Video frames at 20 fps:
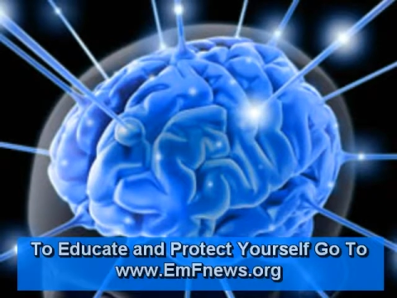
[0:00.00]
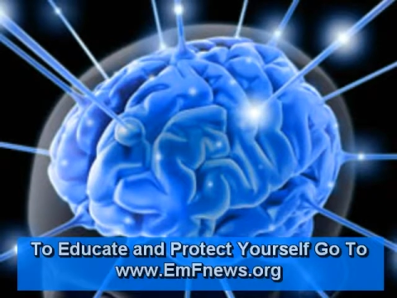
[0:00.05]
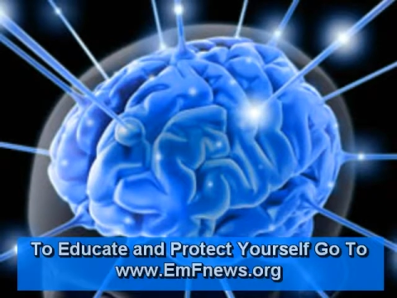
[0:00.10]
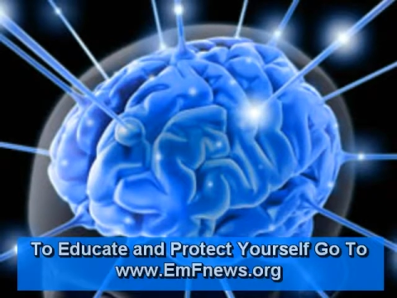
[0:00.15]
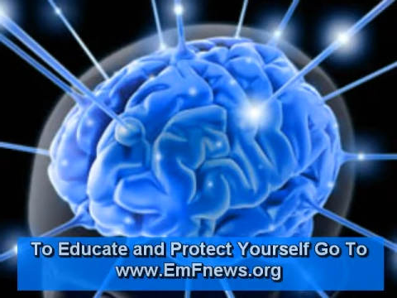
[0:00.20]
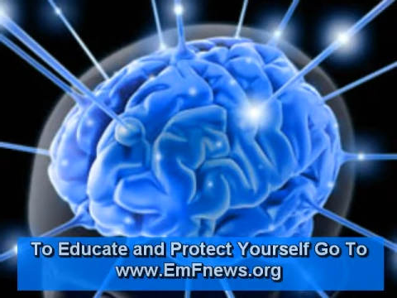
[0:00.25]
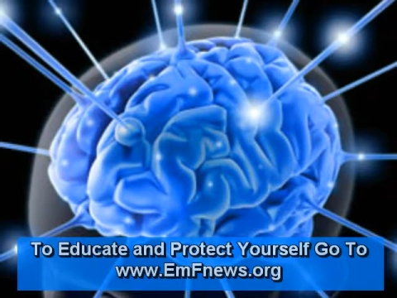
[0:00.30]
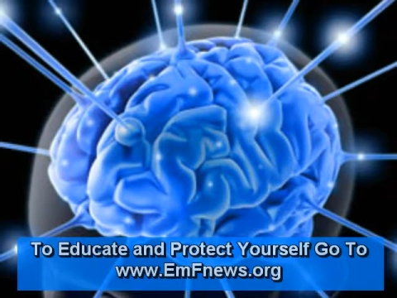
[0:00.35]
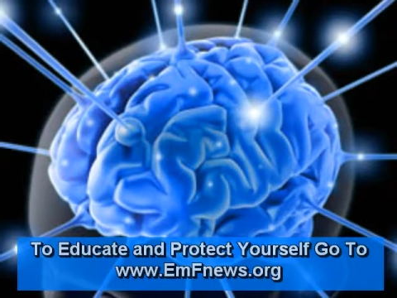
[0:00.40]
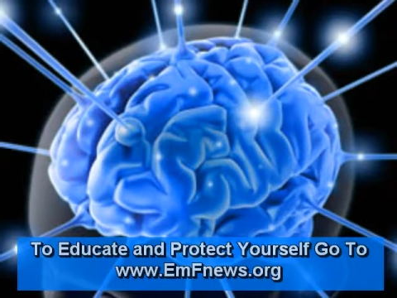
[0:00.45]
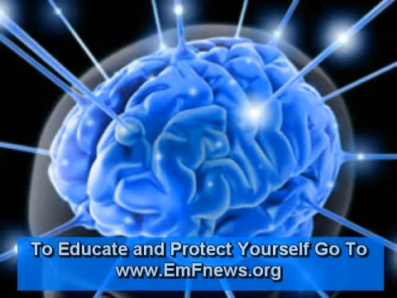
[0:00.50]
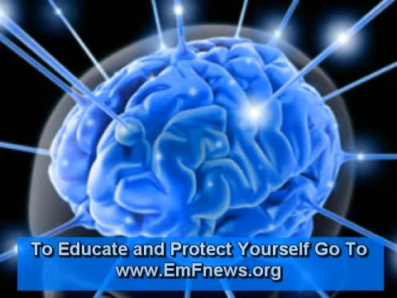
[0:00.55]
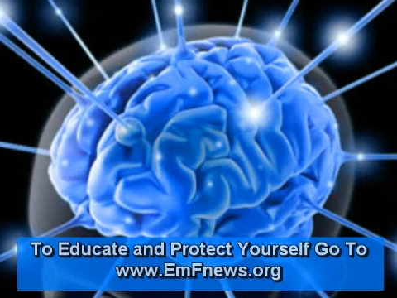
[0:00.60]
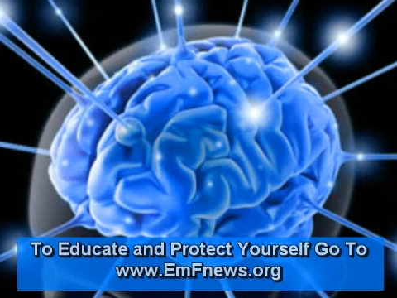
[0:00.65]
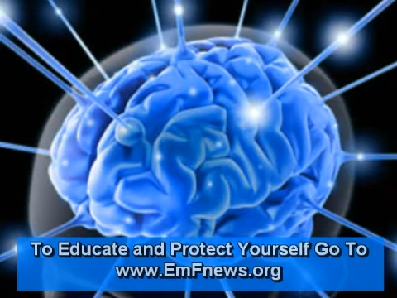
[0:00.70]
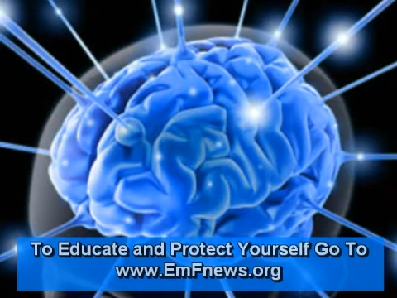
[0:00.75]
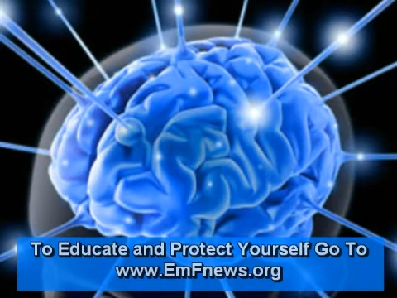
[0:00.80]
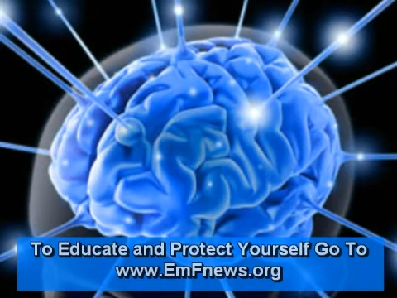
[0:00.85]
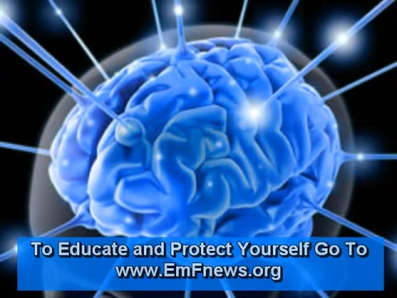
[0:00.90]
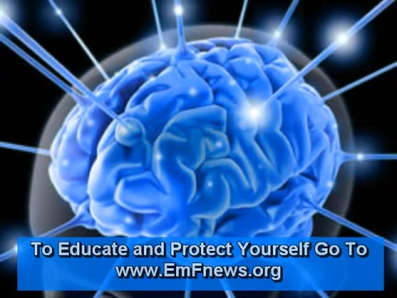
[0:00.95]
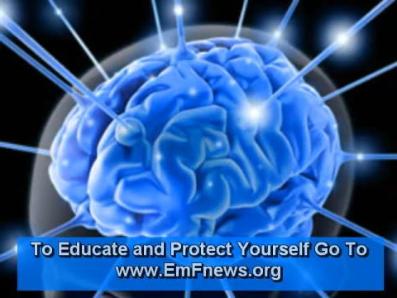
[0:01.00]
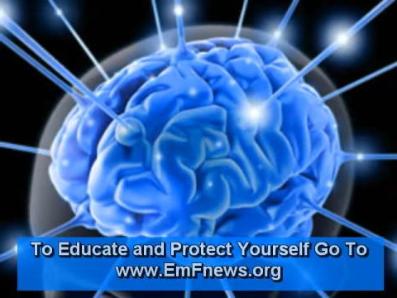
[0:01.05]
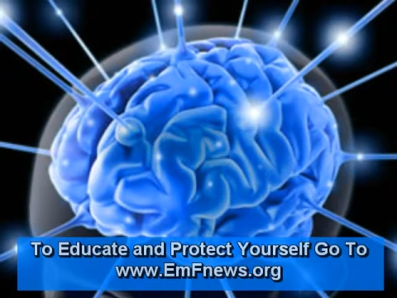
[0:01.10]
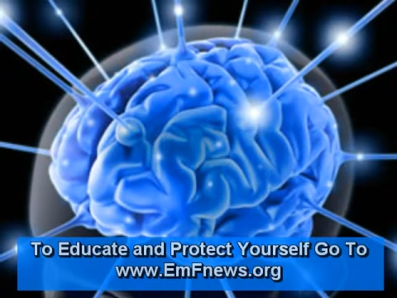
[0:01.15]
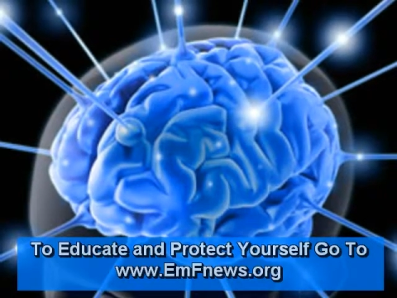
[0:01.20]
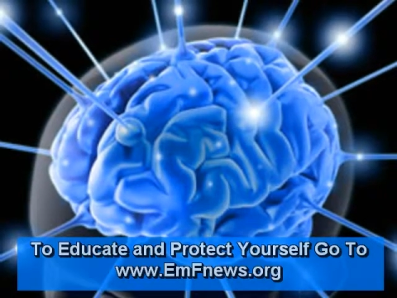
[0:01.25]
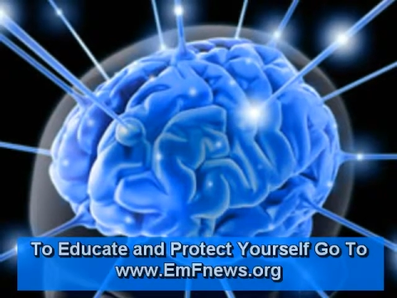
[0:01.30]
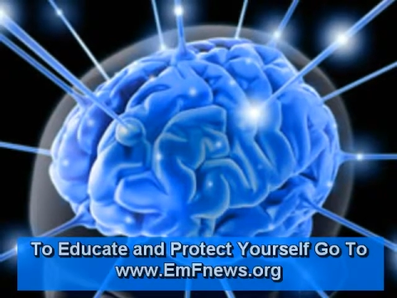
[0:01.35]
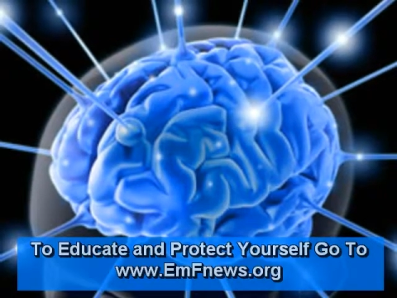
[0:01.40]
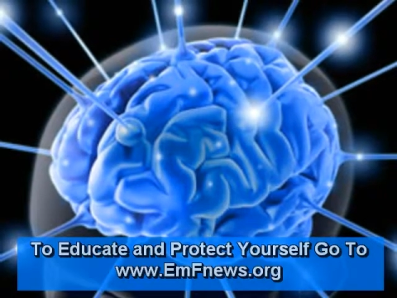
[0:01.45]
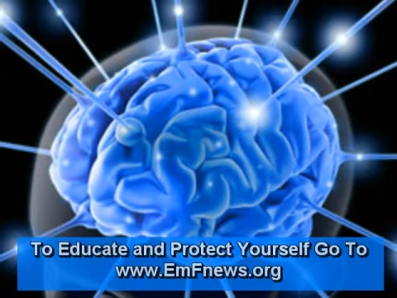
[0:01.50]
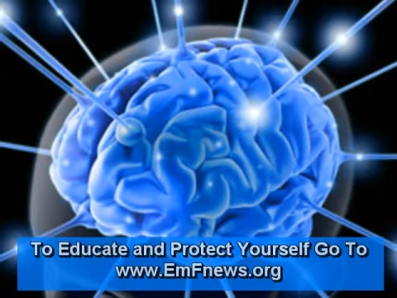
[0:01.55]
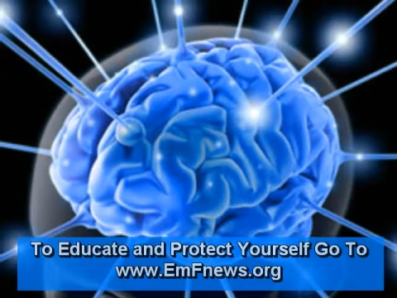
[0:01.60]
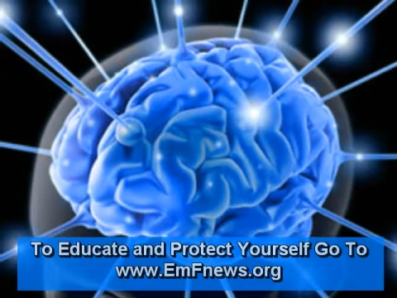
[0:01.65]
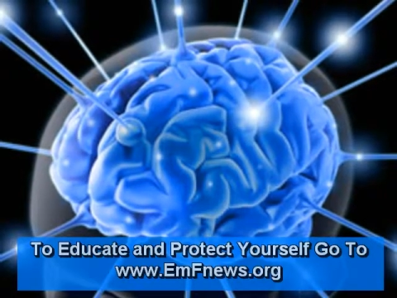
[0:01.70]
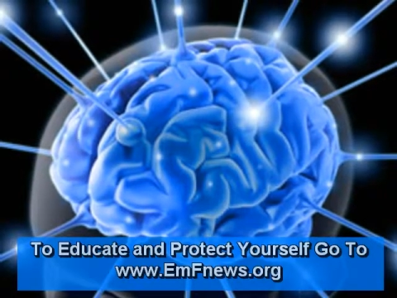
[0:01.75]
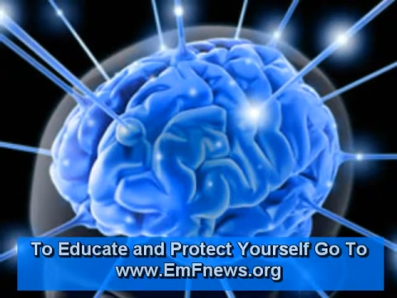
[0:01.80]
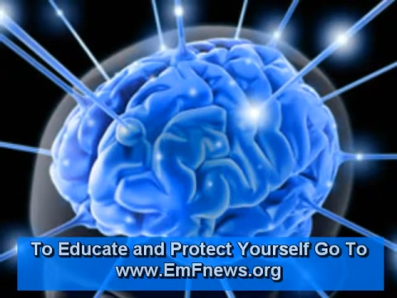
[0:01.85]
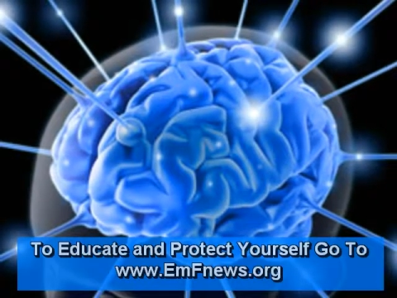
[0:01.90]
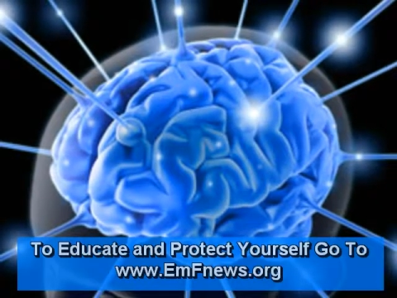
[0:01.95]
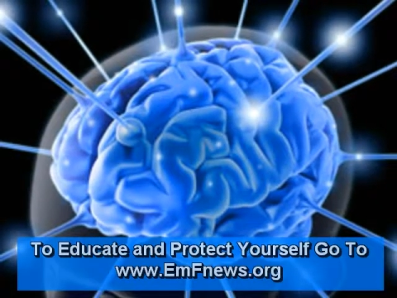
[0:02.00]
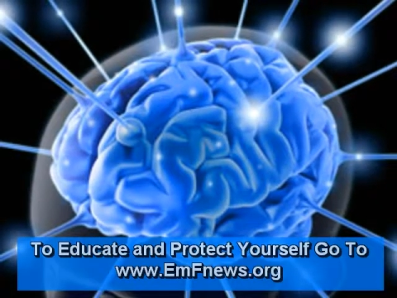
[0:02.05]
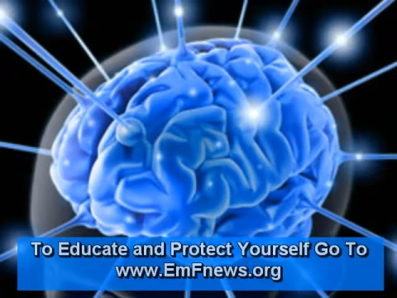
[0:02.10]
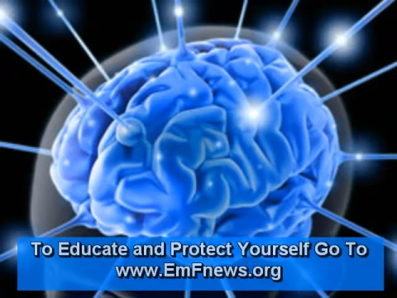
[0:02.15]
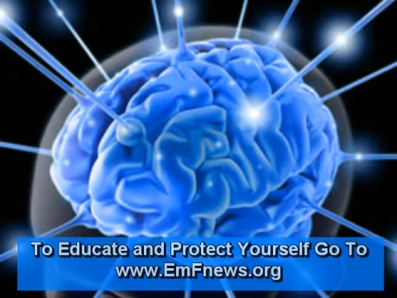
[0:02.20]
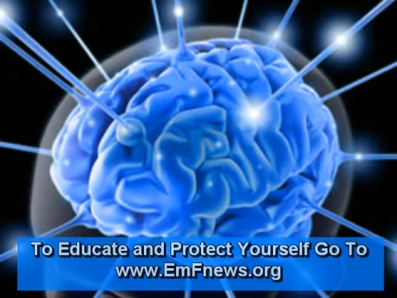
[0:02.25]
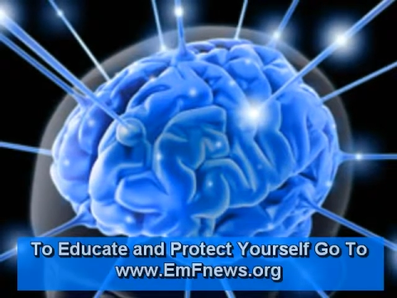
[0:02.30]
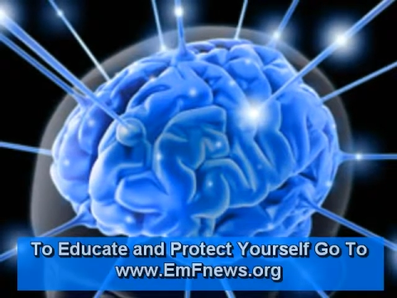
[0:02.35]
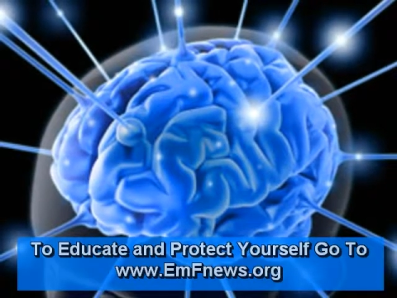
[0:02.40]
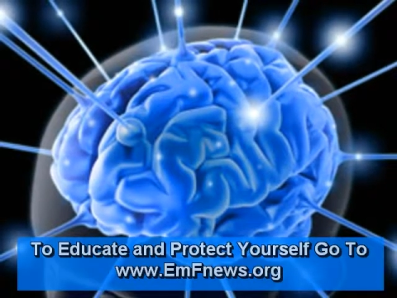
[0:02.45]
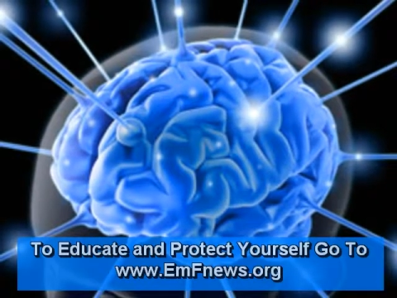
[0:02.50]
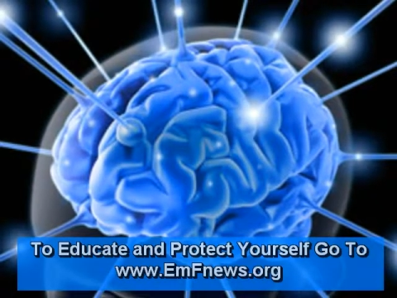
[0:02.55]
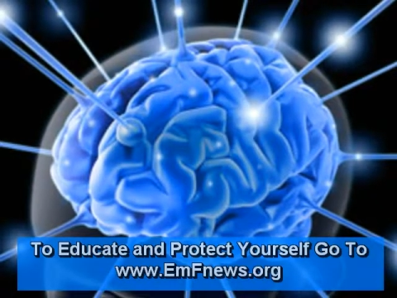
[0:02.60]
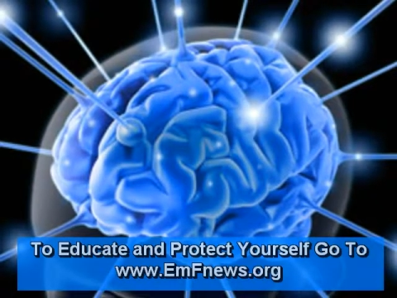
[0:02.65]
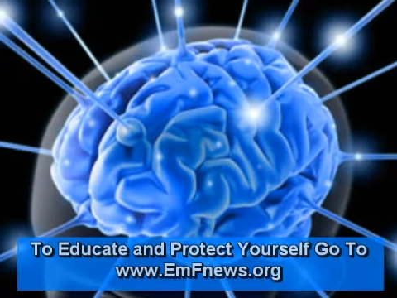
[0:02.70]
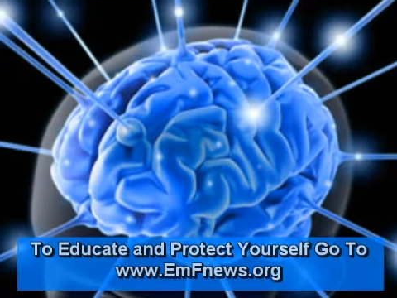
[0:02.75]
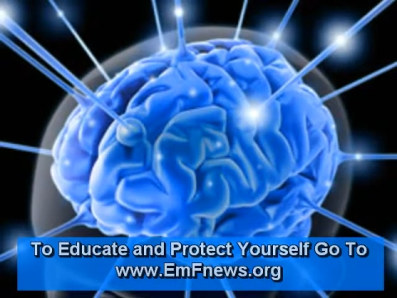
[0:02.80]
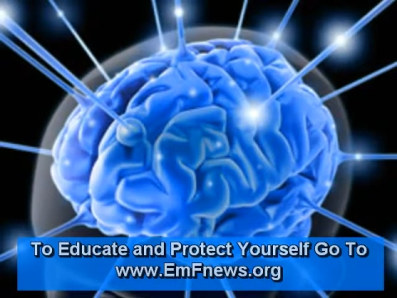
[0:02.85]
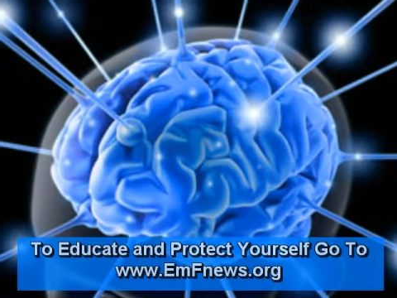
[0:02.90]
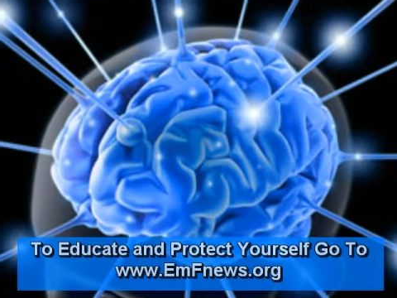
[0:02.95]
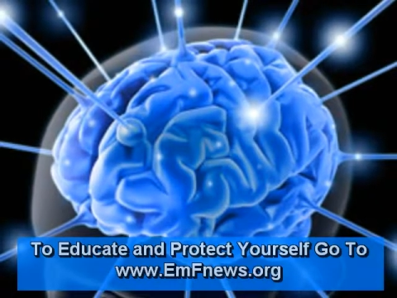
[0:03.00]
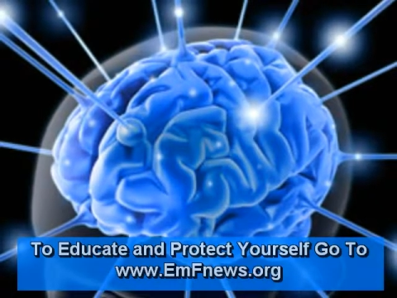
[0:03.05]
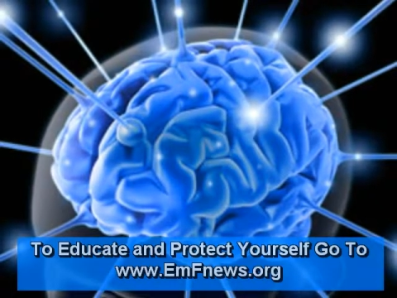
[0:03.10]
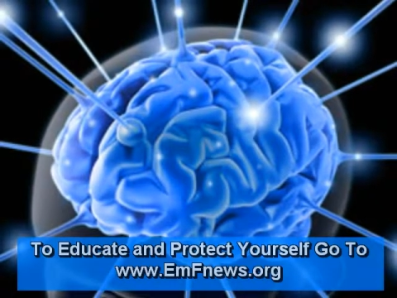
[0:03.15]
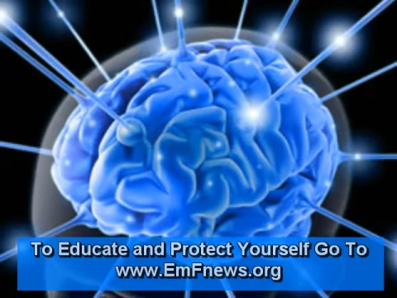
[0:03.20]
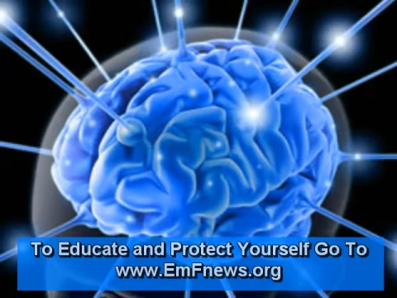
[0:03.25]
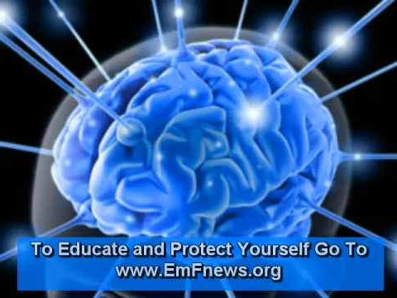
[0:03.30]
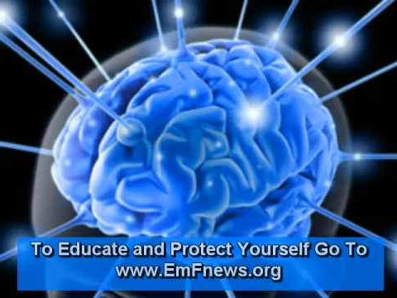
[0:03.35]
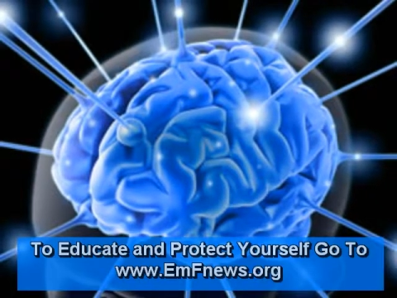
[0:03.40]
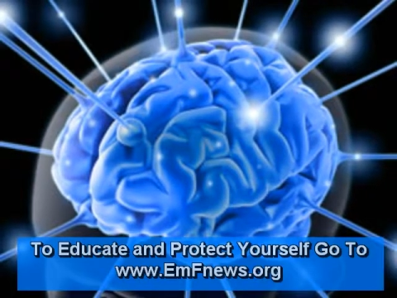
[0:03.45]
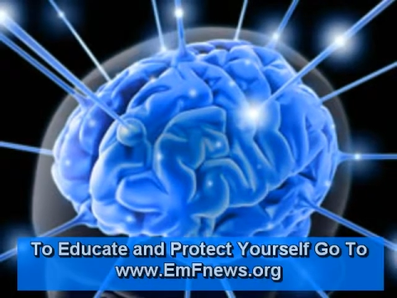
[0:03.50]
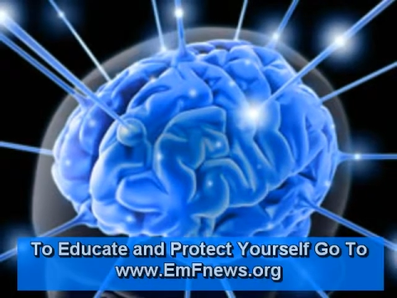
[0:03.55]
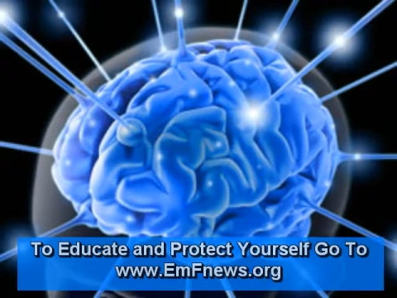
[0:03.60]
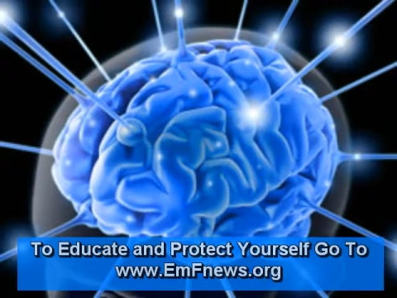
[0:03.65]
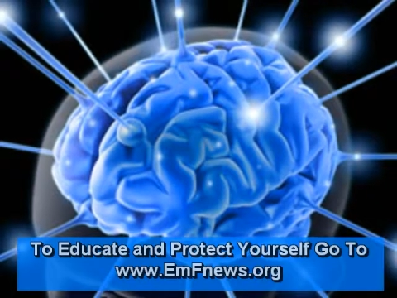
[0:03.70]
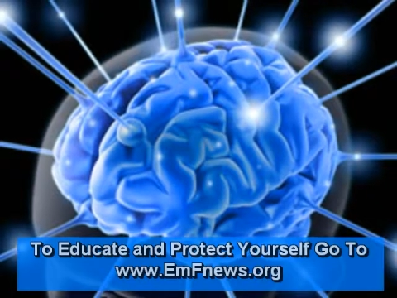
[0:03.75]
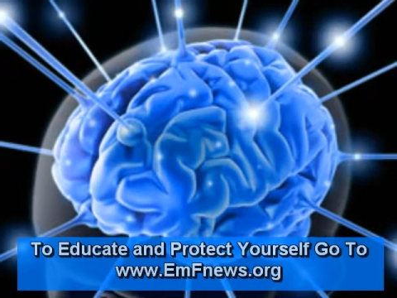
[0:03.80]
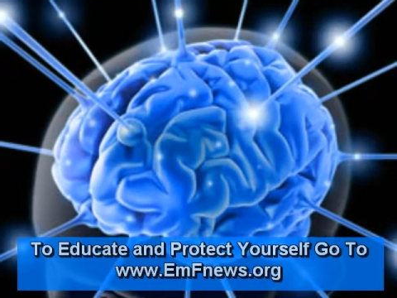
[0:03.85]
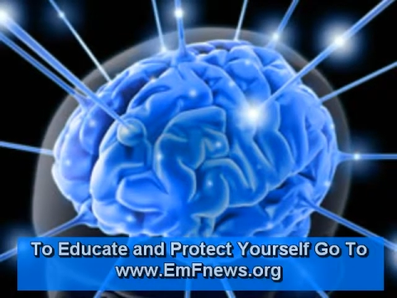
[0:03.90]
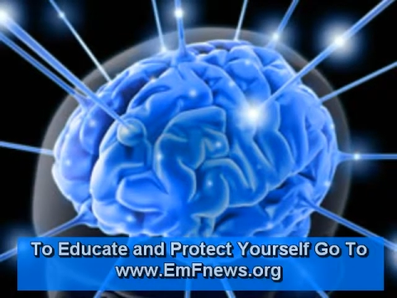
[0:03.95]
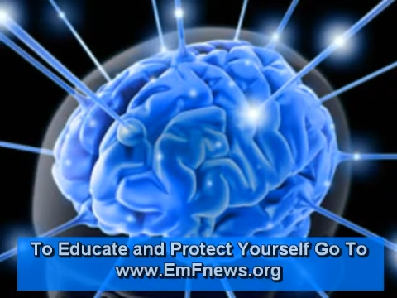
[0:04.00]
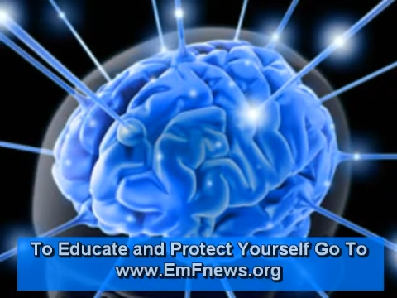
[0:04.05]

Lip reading: No face is visible, so there are no lips to read.